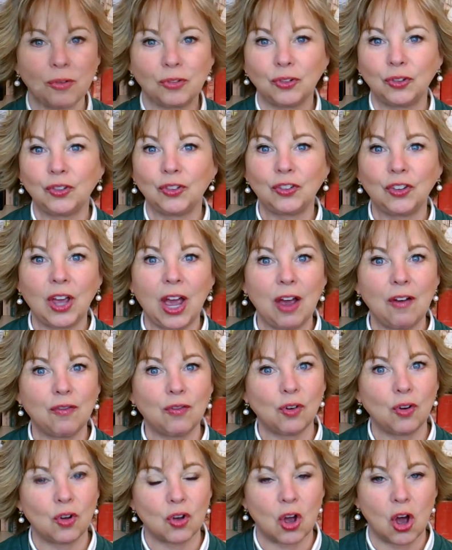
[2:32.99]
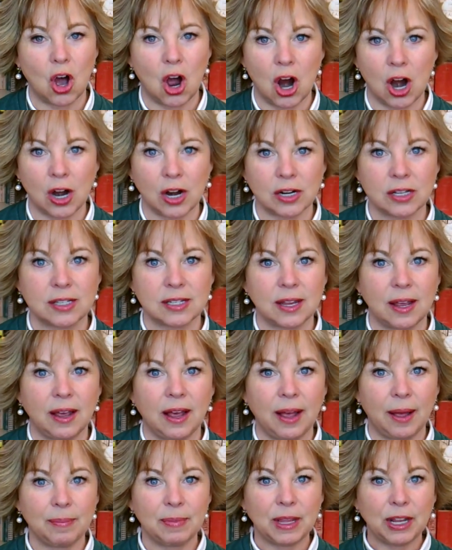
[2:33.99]
several cards
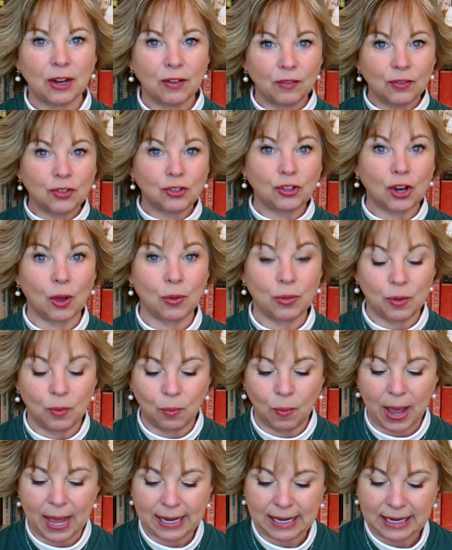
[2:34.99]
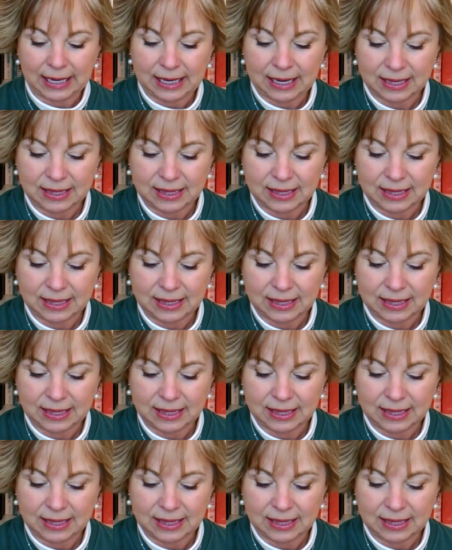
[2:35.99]
that show the wedding,